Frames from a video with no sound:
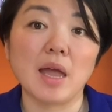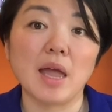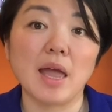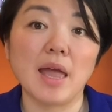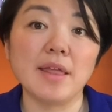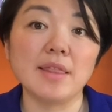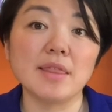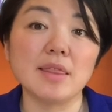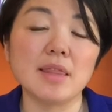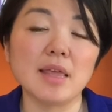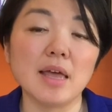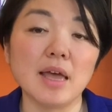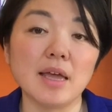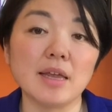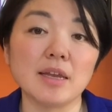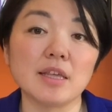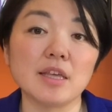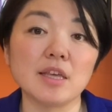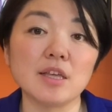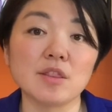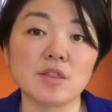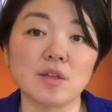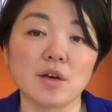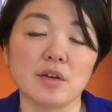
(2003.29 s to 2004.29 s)
And then
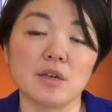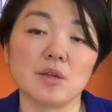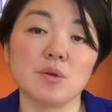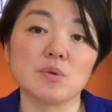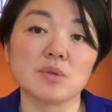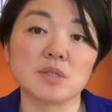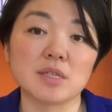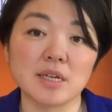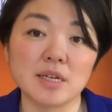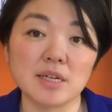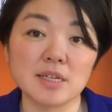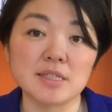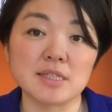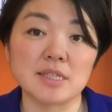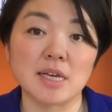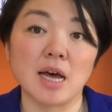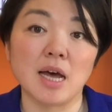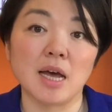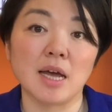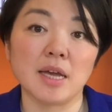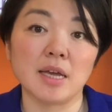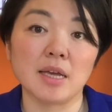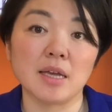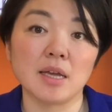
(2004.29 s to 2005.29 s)
he thought he was going to
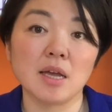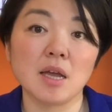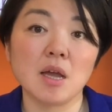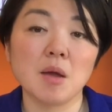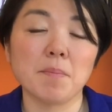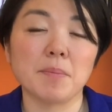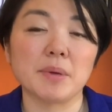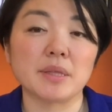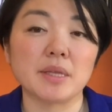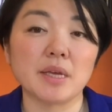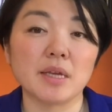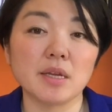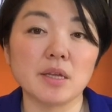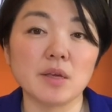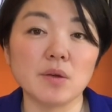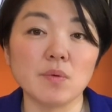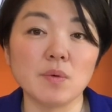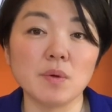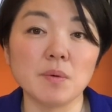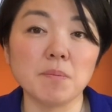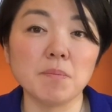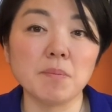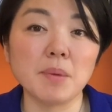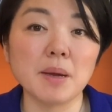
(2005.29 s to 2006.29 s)
die. But then he
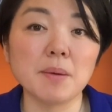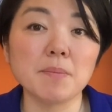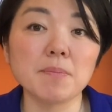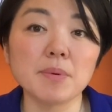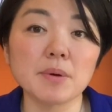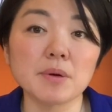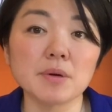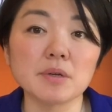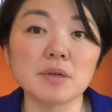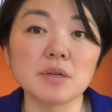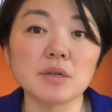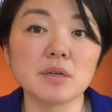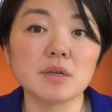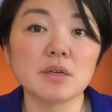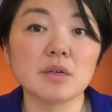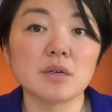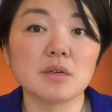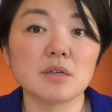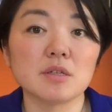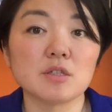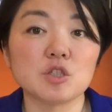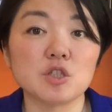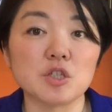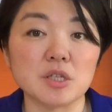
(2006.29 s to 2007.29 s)
remembered
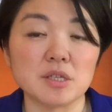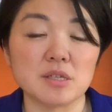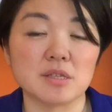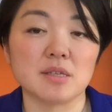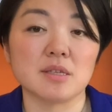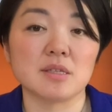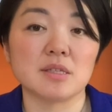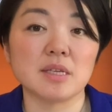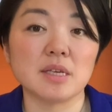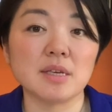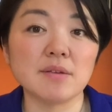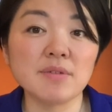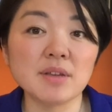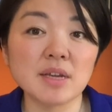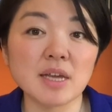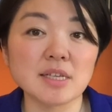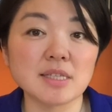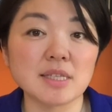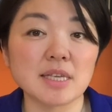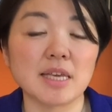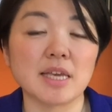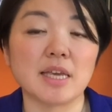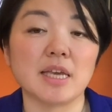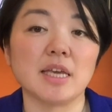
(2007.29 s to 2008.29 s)
Jesus, even
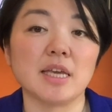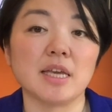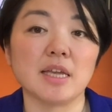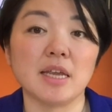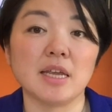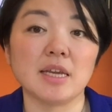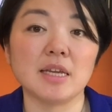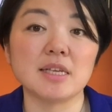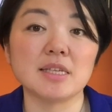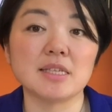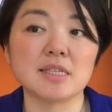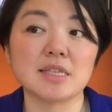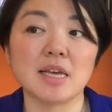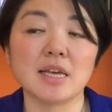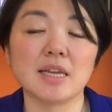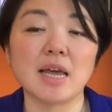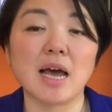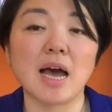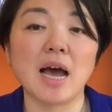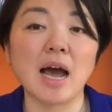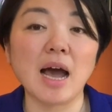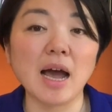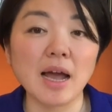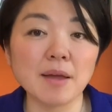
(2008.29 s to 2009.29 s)
as a kid, and he said,
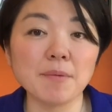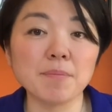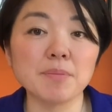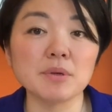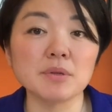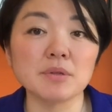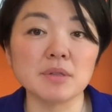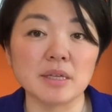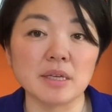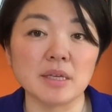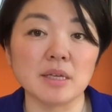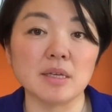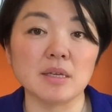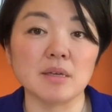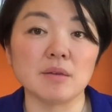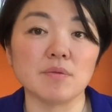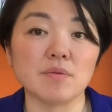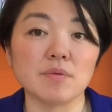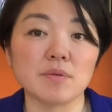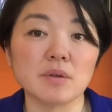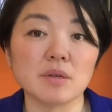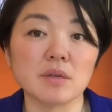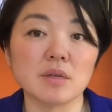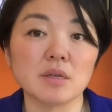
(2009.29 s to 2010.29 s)
I
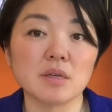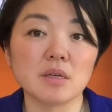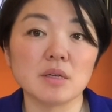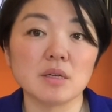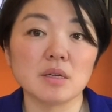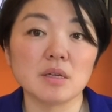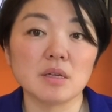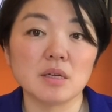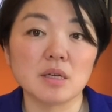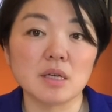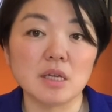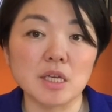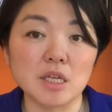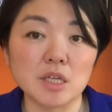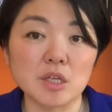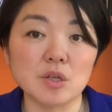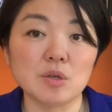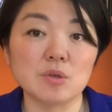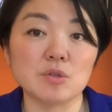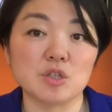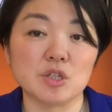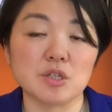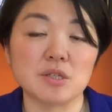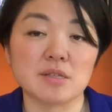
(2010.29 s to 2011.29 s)
believe in
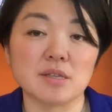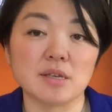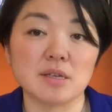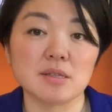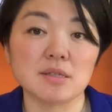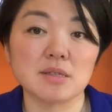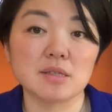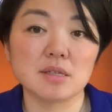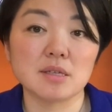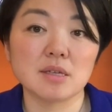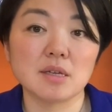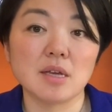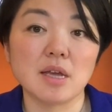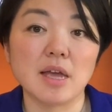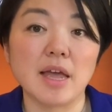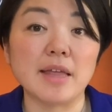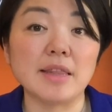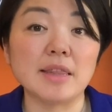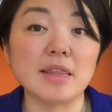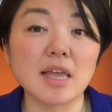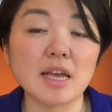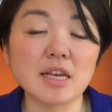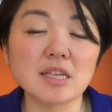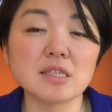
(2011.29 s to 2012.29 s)
you, Jesus.
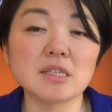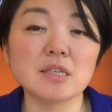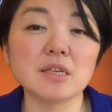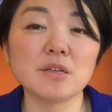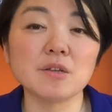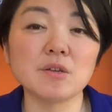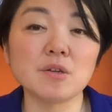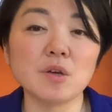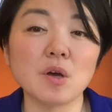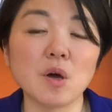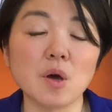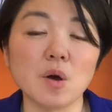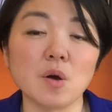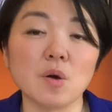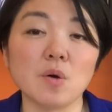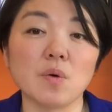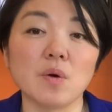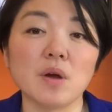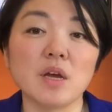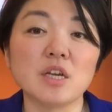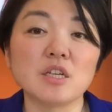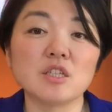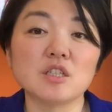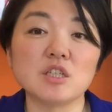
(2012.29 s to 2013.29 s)
And next thing you
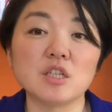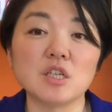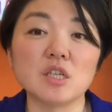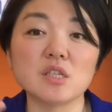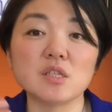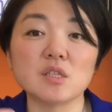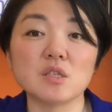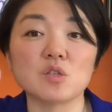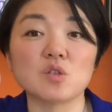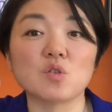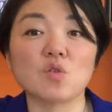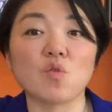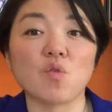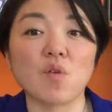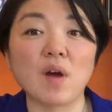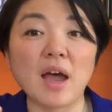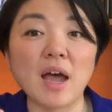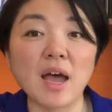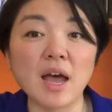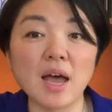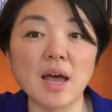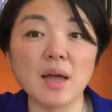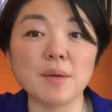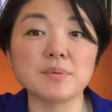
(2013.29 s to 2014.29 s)
know, Jesus
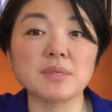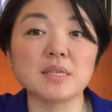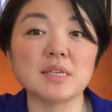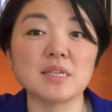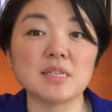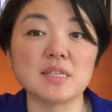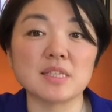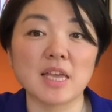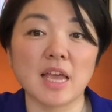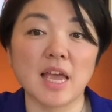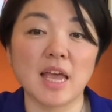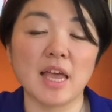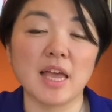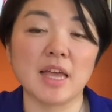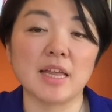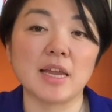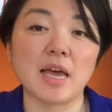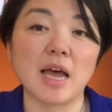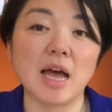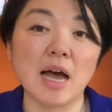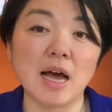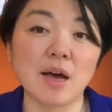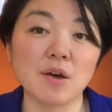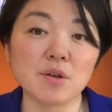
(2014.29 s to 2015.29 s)
grabs his
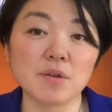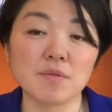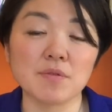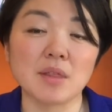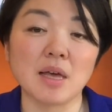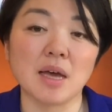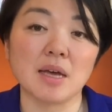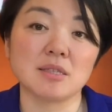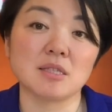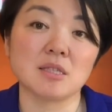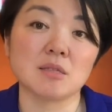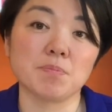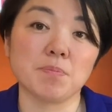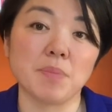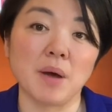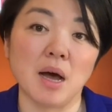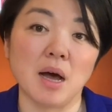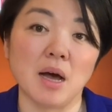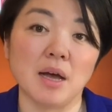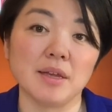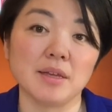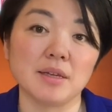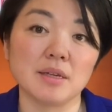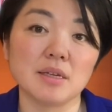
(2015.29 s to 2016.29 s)
hand out of that
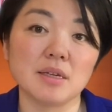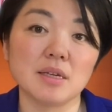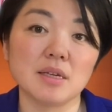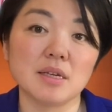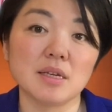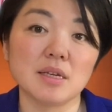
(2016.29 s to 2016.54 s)
spot